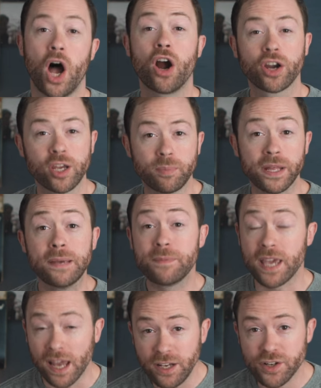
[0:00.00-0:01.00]
Arguably,
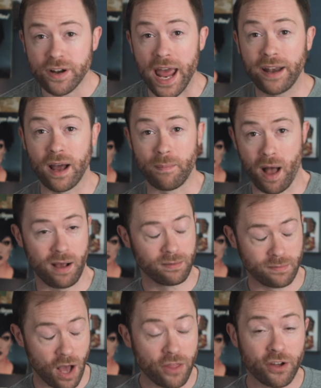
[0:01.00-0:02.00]
the internet,
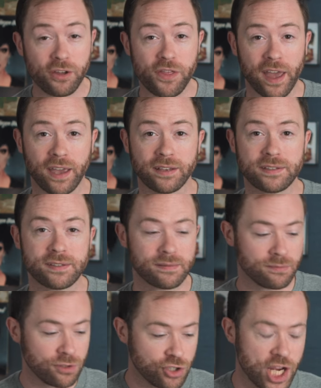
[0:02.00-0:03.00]
among other things,
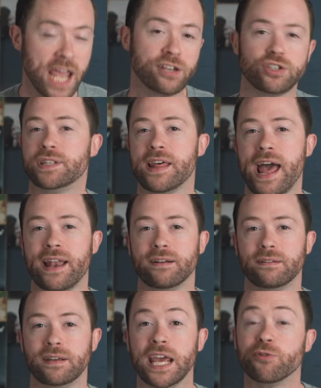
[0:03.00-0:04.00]
changed that.
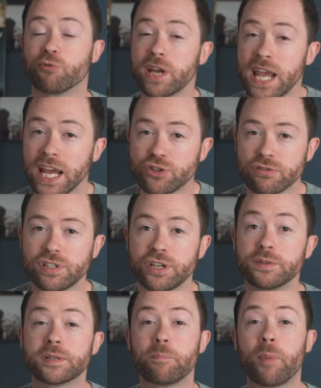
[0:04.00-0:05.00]
It
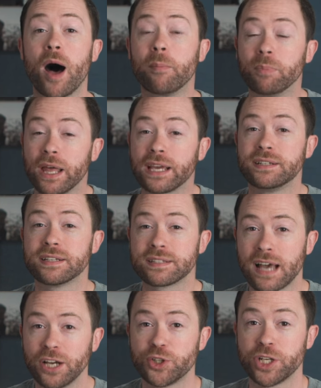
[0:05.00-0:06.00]
reintroduced public
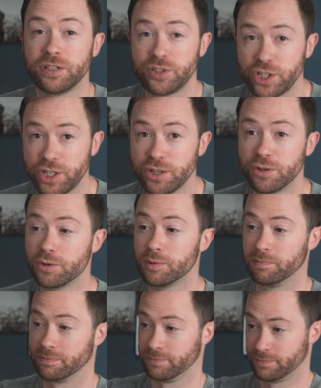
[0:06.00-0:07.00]
discussion
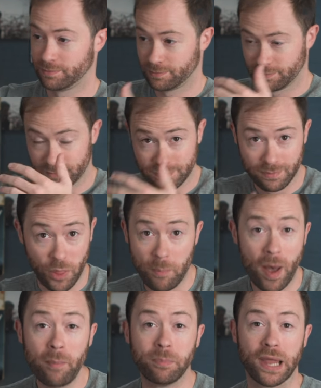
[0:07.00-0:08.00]
to the
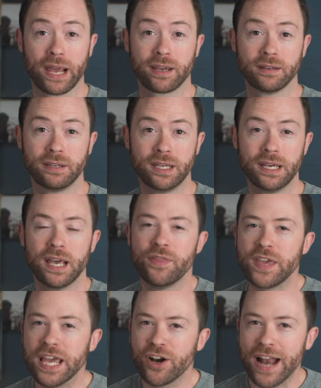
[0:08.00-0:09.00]
public.
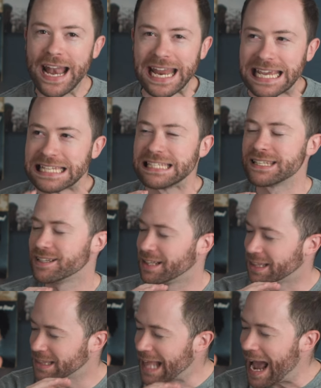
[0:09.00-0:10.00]
The internet is
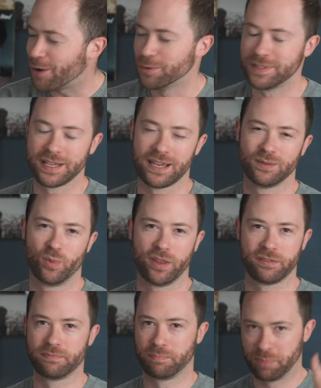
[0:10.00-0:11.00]
lousy
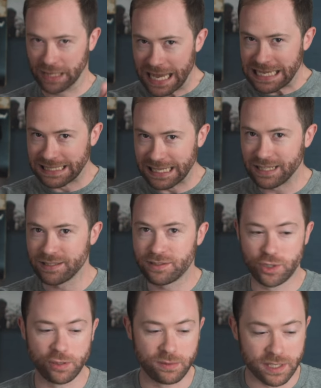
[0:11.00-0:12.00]
with places
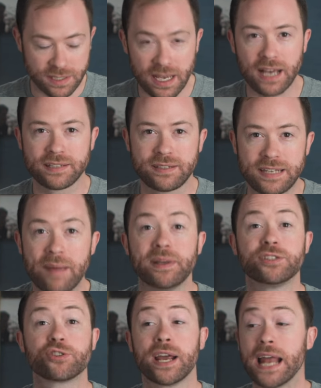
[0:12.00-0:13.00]
to discuss,
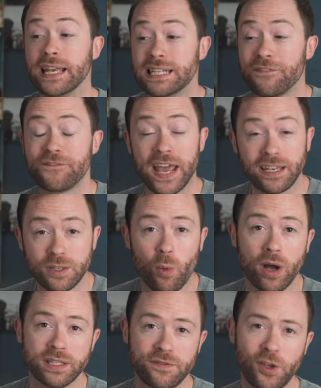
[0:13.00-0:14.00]
demonstrate, and defend
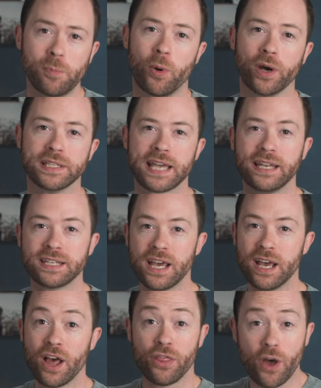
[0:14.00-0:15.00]
one's viewpoints. And
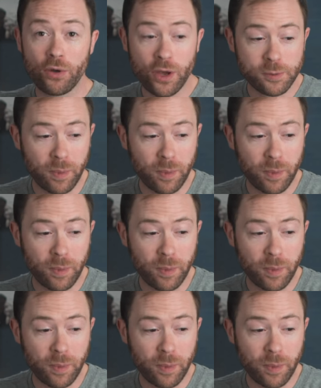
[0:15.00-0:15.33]
though those